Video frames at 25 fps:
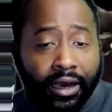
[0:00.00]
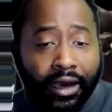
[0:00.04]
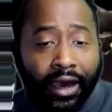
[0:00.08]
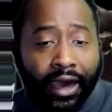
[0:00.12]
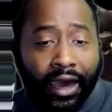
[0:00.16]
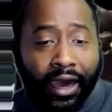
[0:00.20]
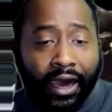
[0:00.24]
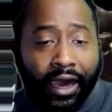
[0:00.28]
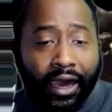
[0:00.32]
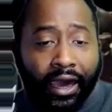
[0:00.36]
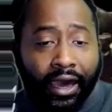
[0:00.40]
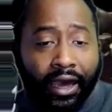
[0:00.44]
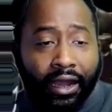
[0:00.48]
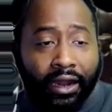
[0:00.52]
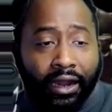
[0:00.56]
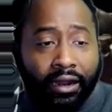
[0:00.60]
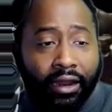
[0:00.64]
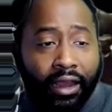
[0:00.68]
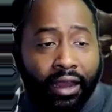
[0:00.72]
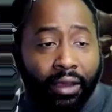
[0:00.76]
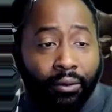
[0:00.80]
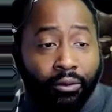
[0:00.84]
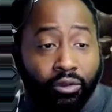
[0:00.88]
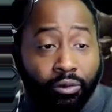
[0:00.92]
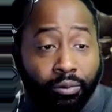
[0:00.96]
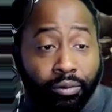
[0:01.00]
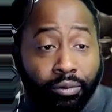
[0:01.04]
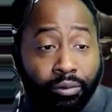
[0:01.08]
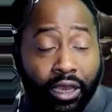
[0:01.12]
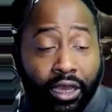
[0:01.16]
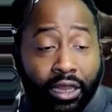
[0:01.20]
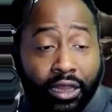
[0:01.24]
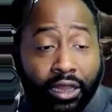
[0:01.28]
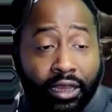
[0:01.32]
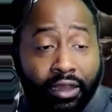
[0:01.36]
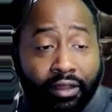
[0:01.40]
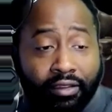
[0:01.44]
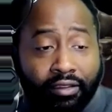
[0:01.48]
and it was a pretty
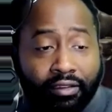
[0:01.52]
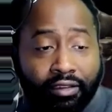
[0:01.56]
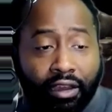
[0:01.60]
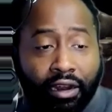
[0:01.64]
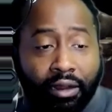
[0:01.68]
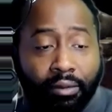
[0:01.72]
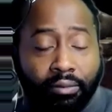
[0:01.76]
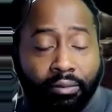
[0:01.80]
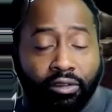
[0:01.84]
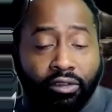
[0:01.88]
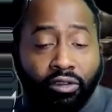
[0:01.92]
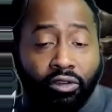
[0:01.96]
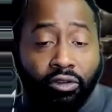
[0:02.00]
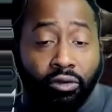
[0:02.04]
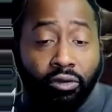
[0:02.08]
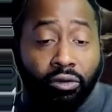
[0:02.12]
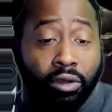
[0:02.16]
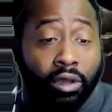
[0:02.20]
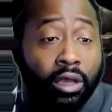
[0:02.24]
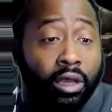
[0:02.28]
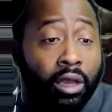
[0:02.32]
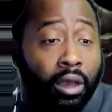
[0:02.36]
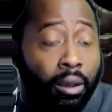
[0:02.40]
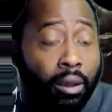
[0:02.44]
clean setup too.